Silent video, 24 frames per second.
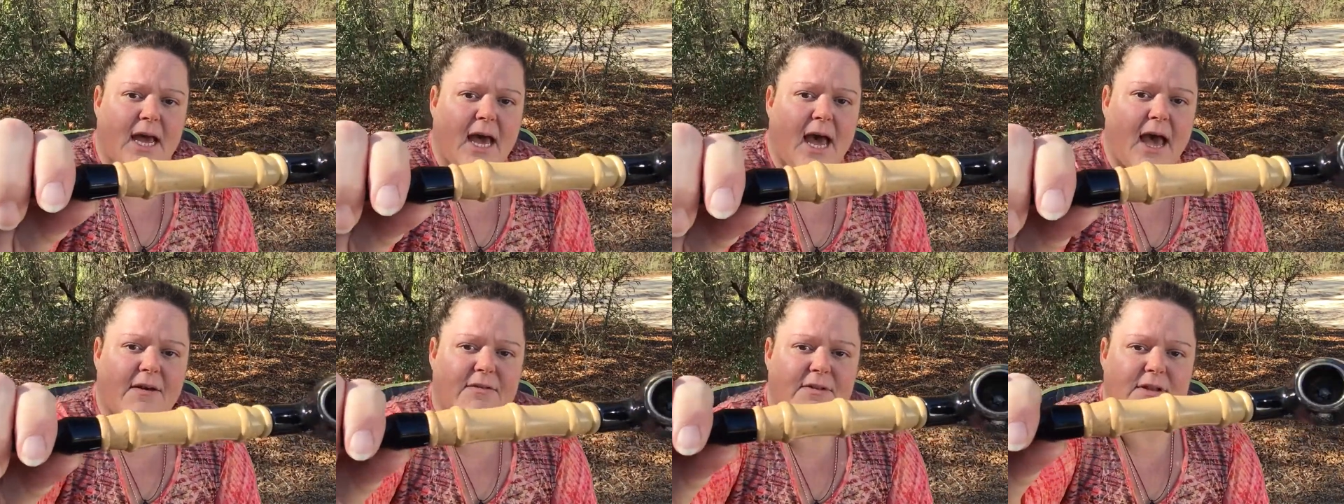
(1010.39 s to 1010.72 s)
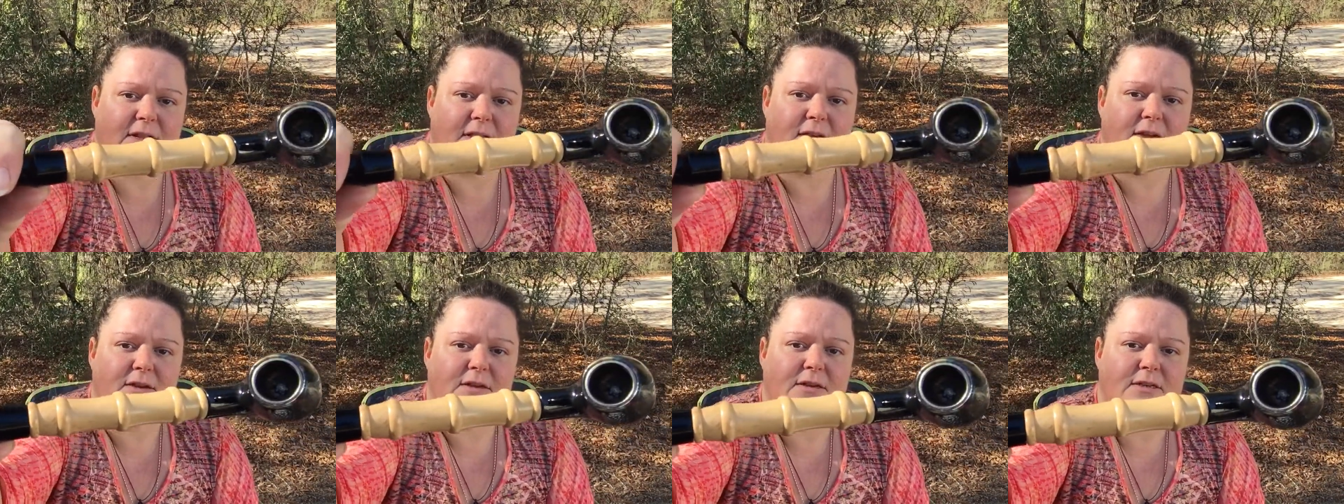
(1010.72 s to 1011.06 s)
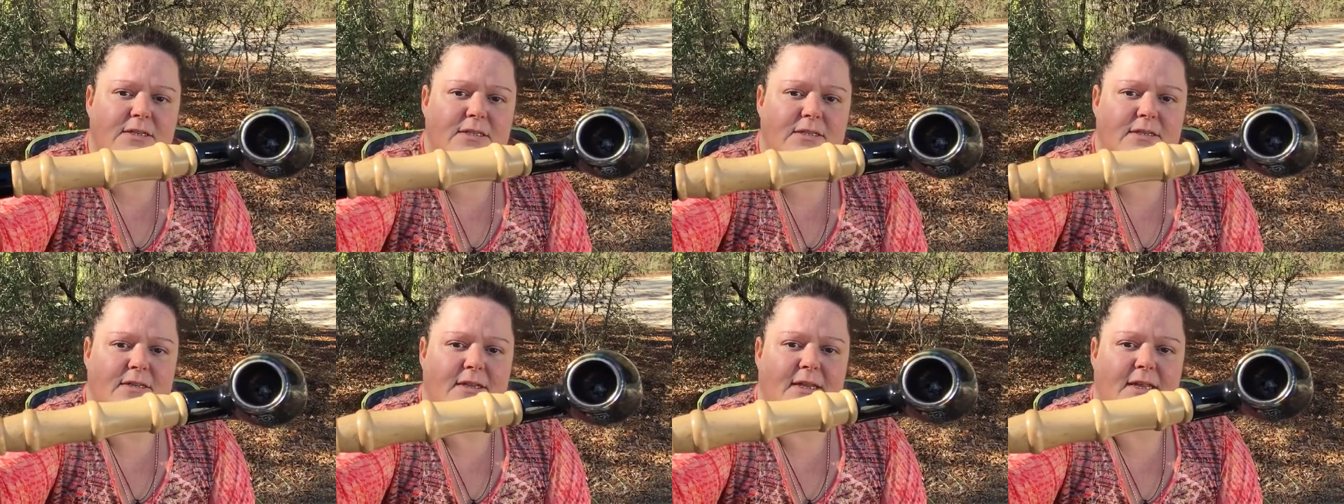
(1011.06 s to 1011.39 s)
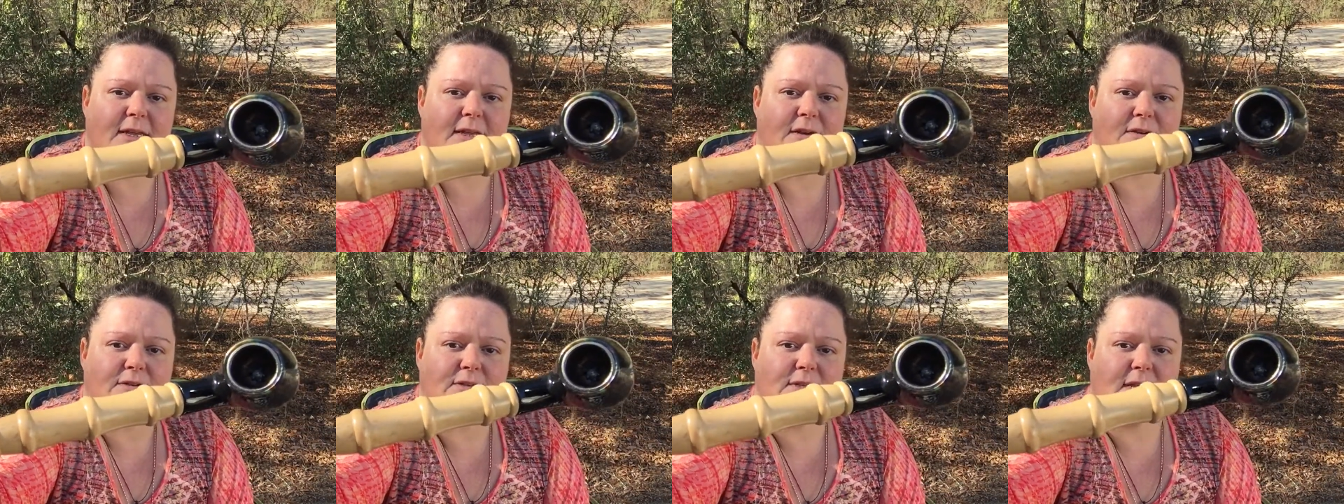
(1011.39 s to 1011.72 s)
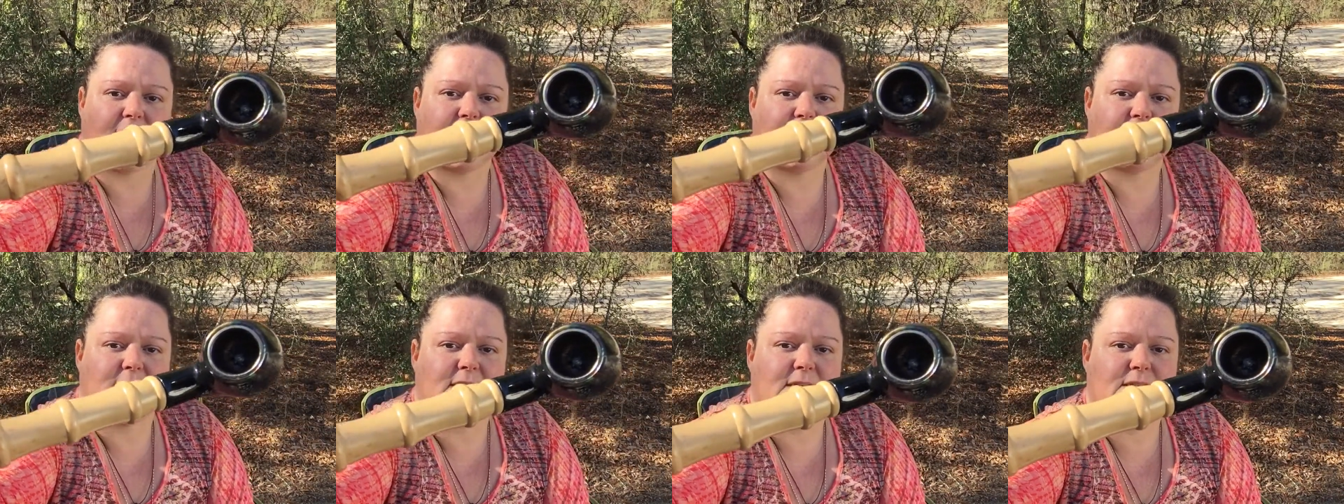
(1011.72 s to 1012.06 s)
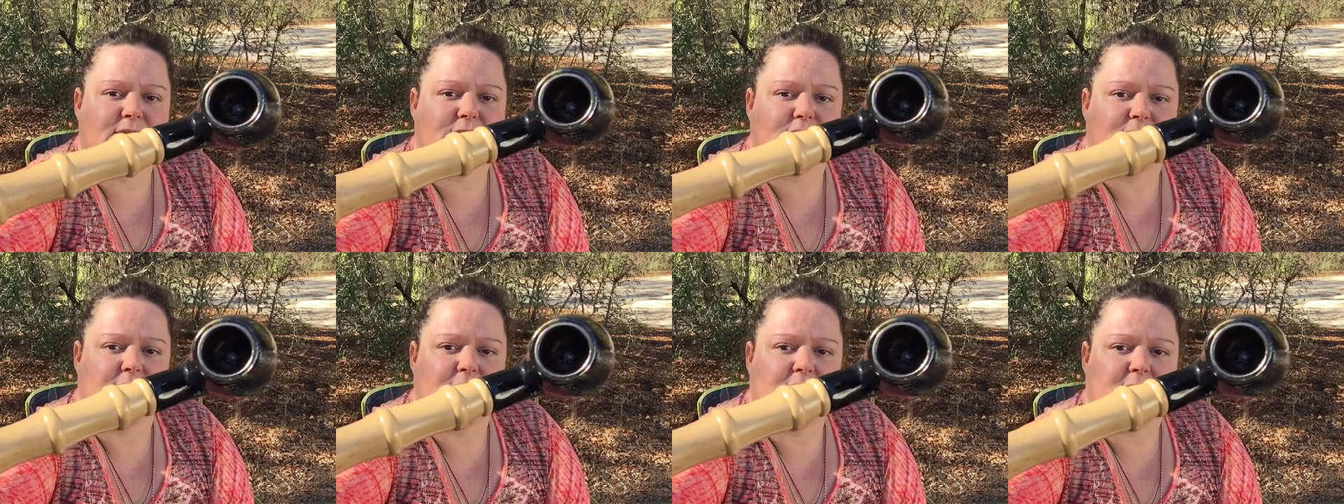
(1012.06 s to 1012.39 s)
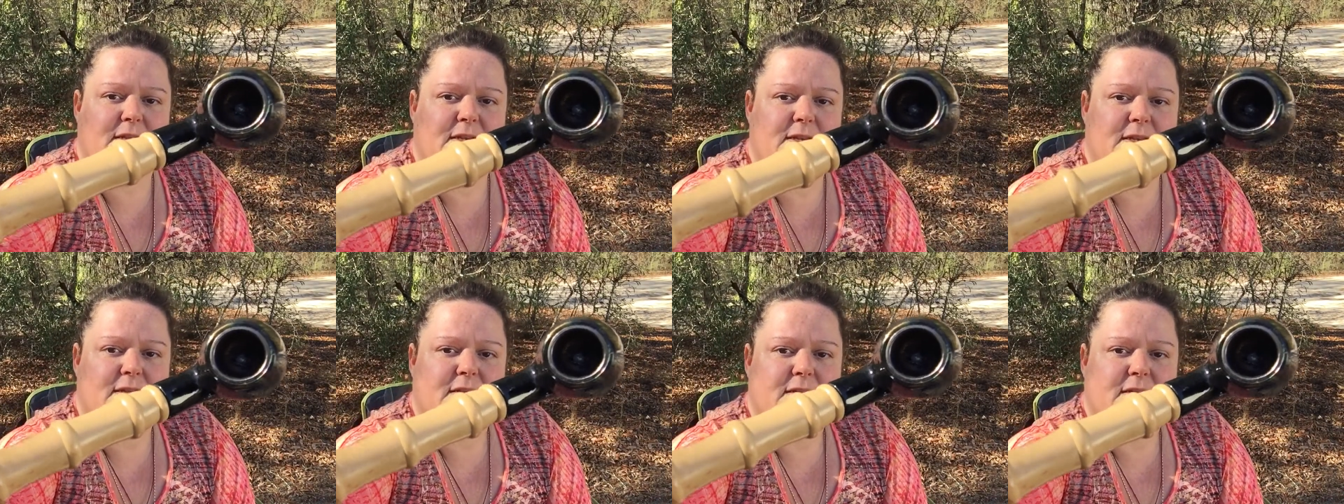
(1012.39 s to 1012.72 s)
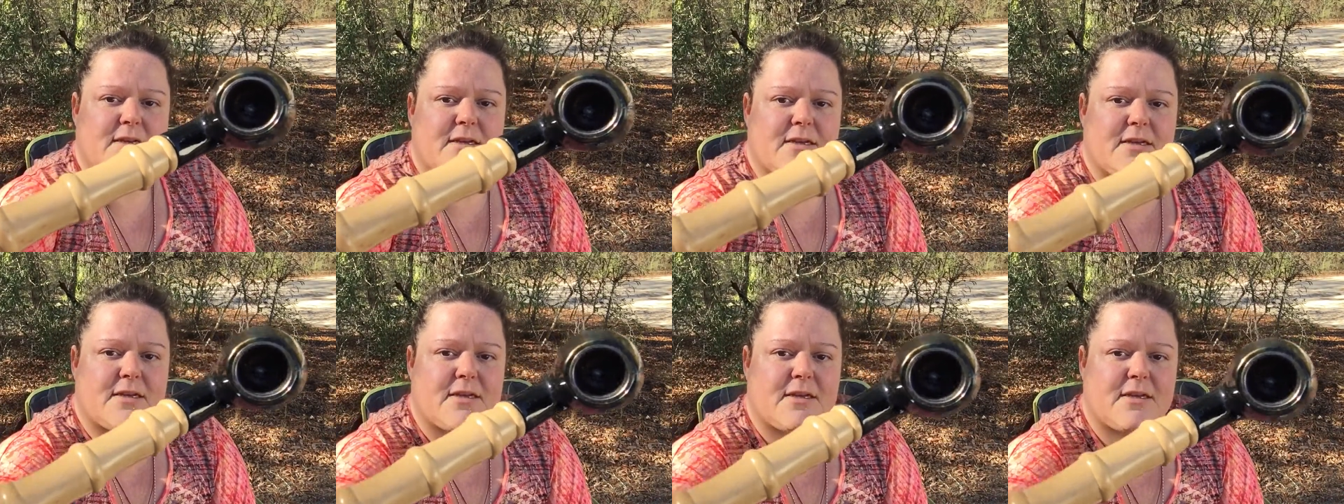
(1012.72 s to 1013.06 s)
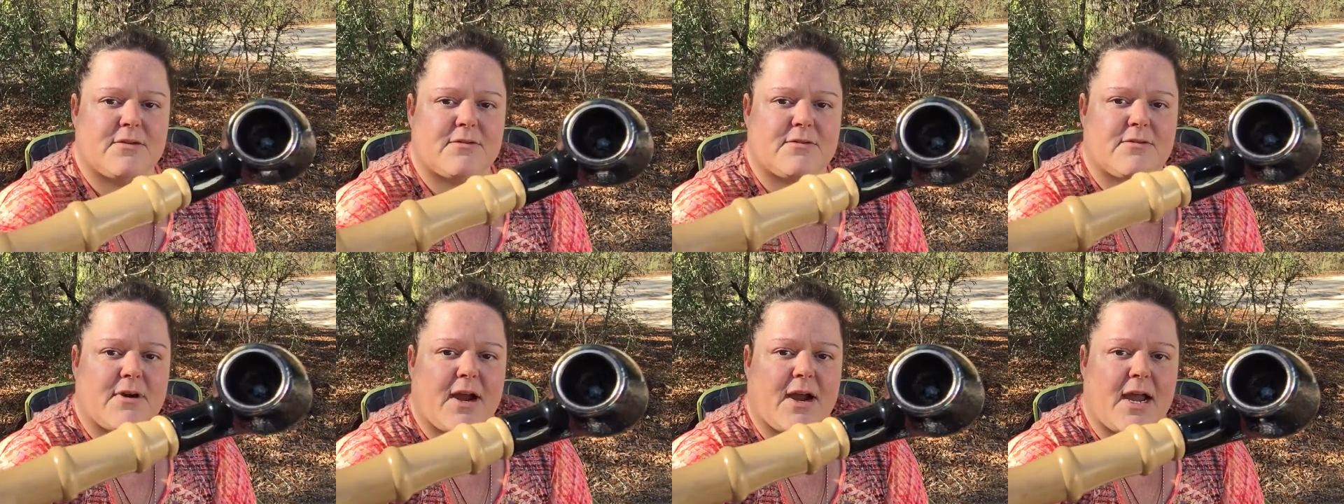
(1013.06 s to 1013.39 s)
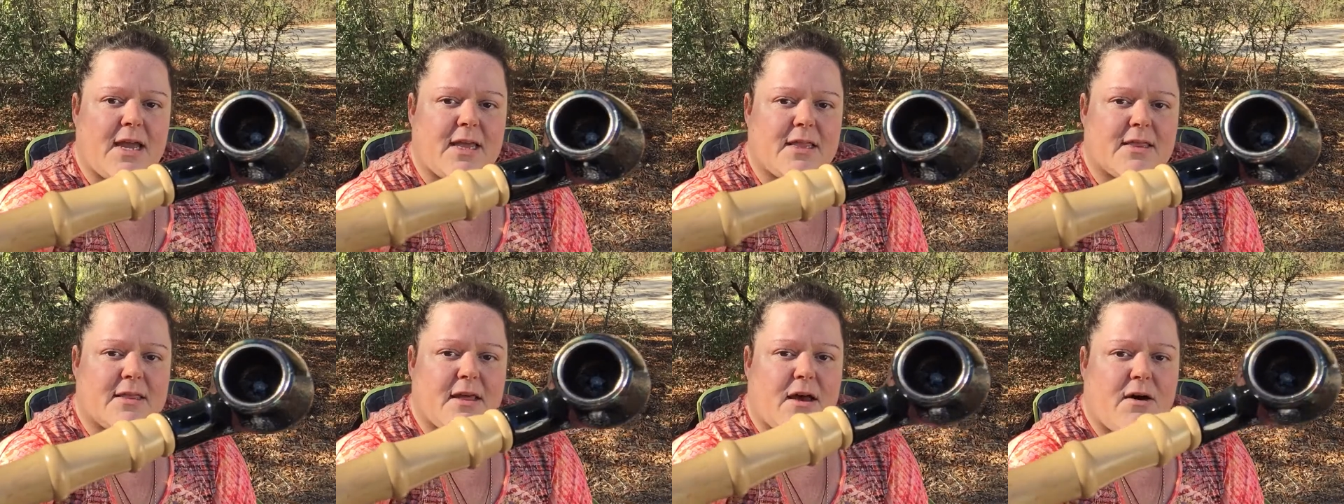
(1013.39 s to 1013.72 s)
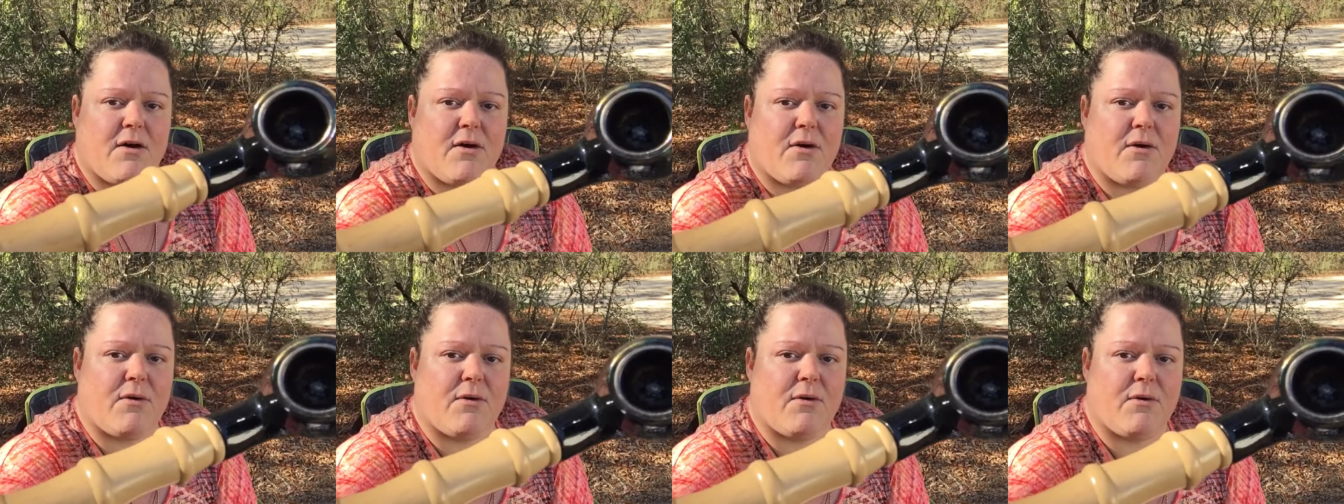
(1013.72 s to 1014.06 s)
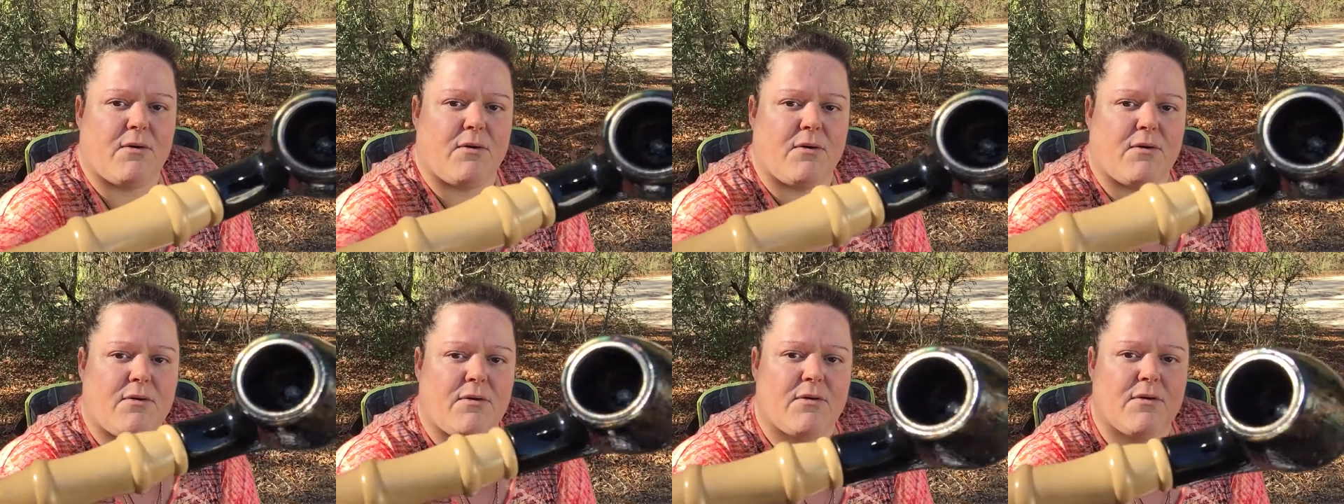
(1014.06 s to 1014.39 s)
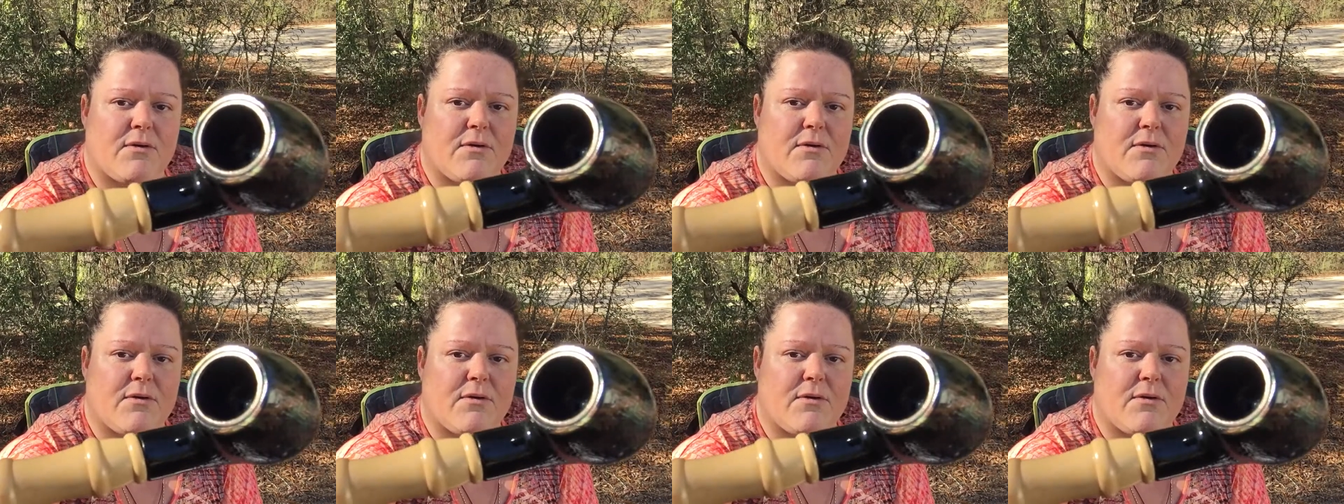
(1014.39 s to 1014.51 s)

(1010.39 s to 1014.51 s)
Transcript: I have a little daisy screen right in the hole